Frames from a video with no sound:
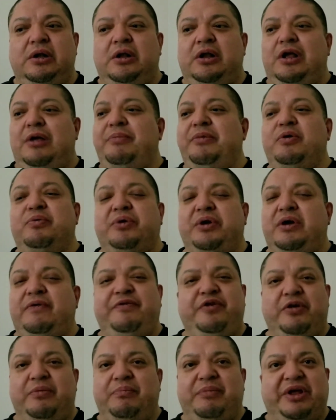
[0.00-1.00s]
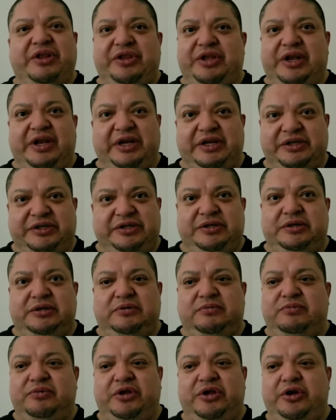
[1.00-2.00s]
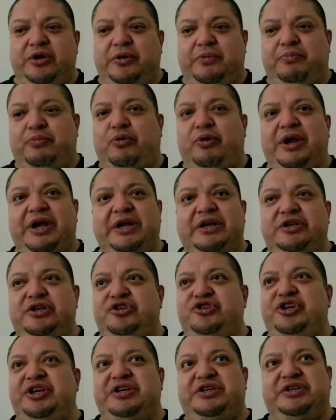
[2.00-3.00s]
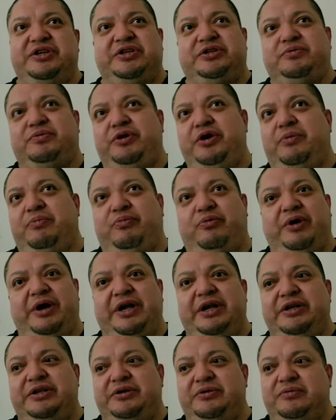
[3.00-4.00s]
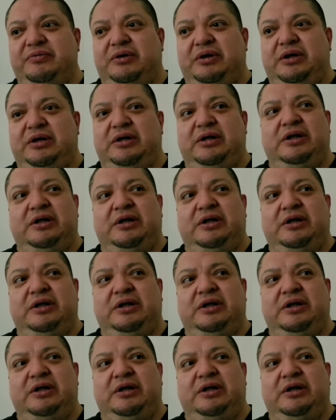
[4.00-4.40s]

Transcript: I mean, whatever your method is, whether you're praying to Jesus, or you're praying to uh,